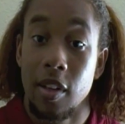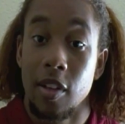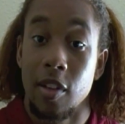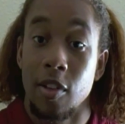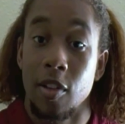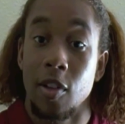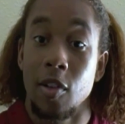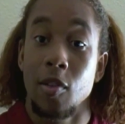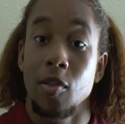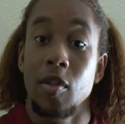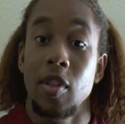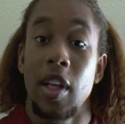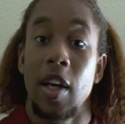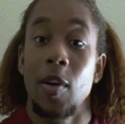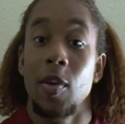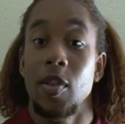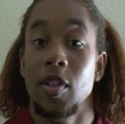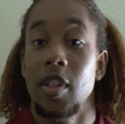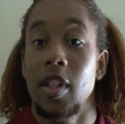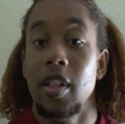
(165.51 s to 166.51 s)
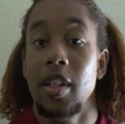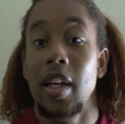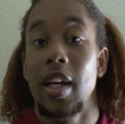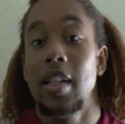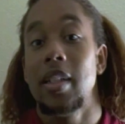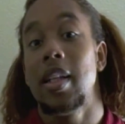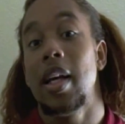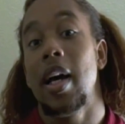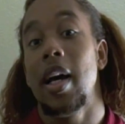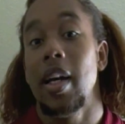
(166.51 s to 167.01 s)
You know, that was the
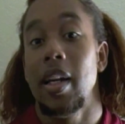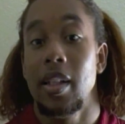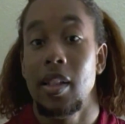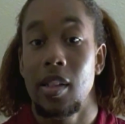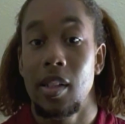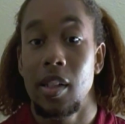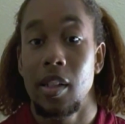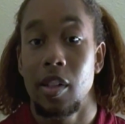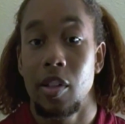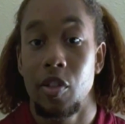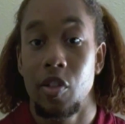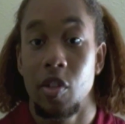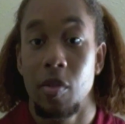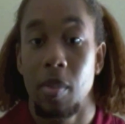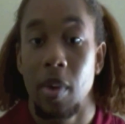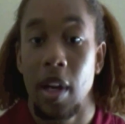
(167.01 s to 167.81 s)
next highest signature